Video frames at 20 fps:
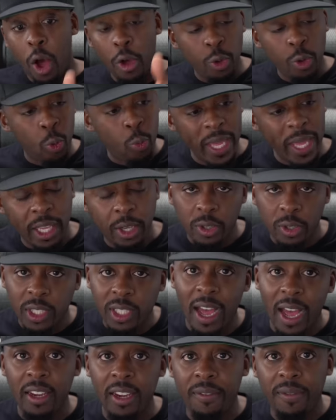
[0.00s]
on the weaker
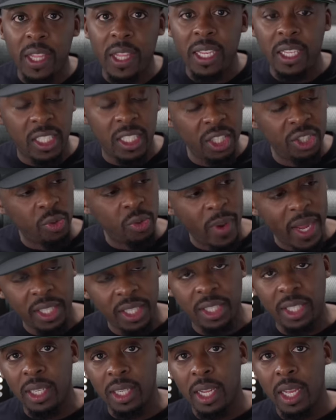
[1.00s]
side of the
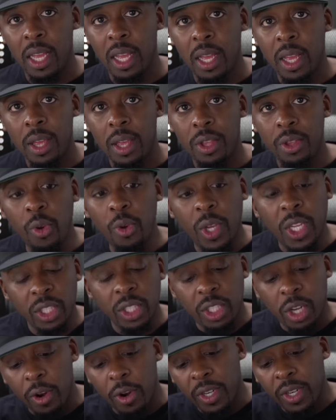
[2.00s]
situation, you
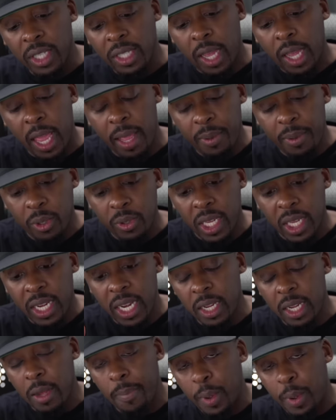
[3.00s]
can turn the tables
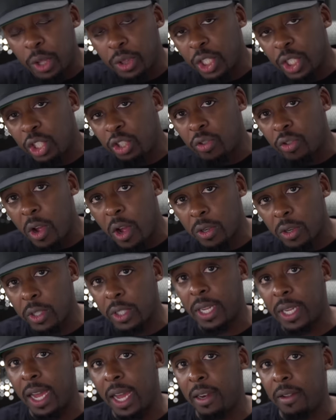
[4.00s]
and end up on the
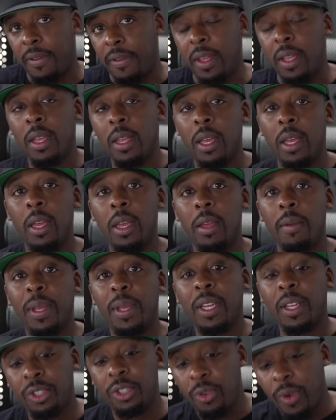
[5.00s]
stronger side of it
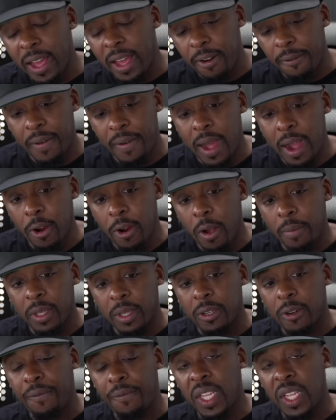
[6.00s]
because you had a
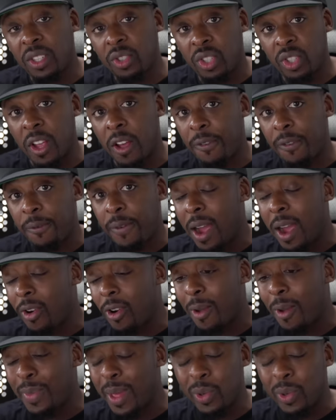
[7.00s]
firearm to defend yourself, a
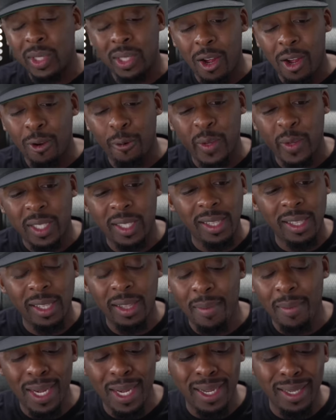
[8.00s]
firearm that wasn't
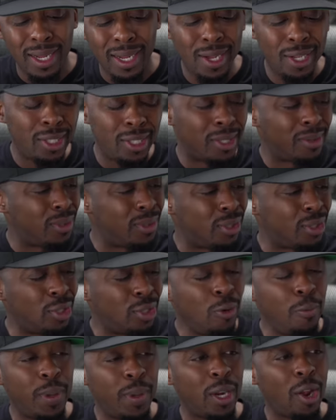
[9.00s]
artificially limited to
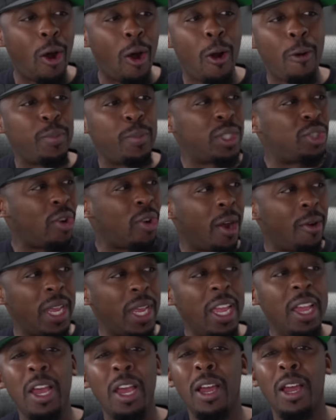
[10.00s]
stupid,
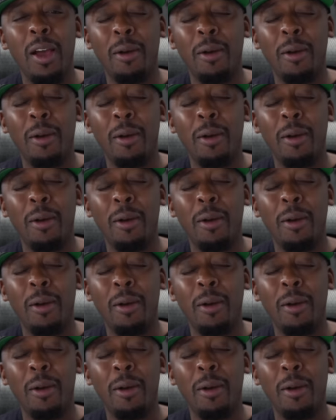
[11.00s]
arbitrary,